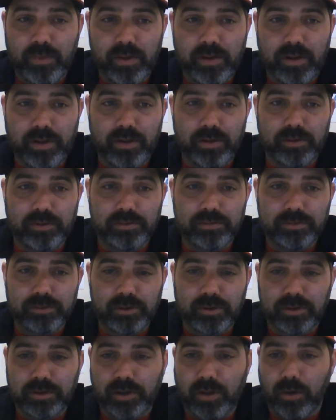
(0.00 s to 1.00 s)
you know,
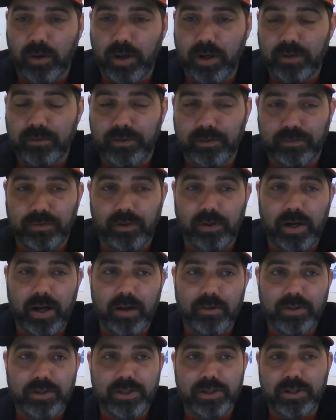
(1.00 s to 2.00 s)
go hard for 4
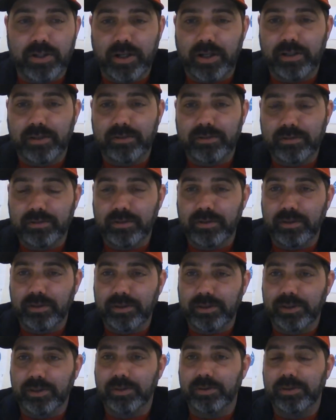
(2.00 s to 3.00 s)
hours straight.
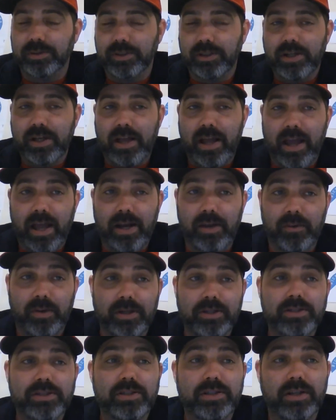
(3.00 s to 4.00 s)
So
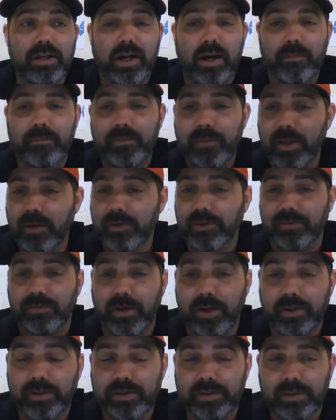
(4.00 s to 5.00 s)
anyways, it was
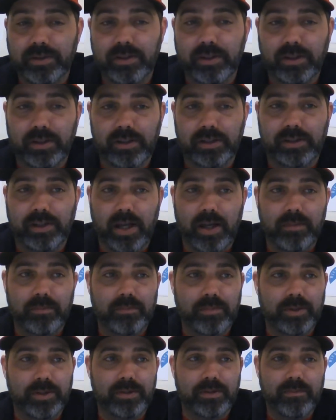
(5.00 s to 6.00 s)
fun, a good time,
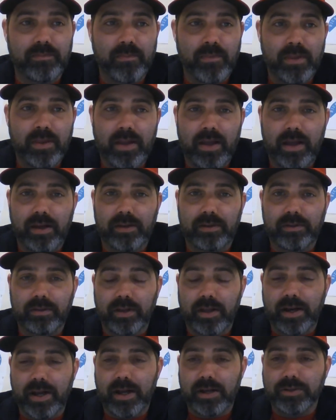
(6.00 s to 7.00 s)
but had a
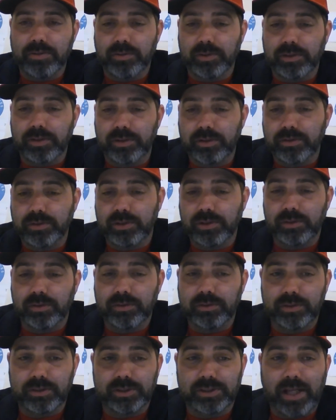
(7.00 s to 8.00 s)
lot of housework to do, so
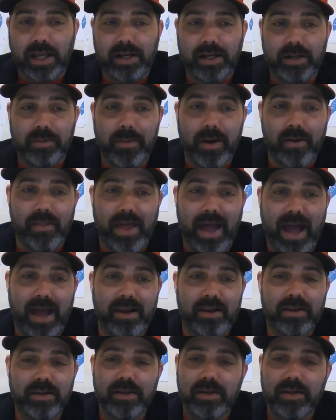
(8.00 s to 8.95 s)
excited about that.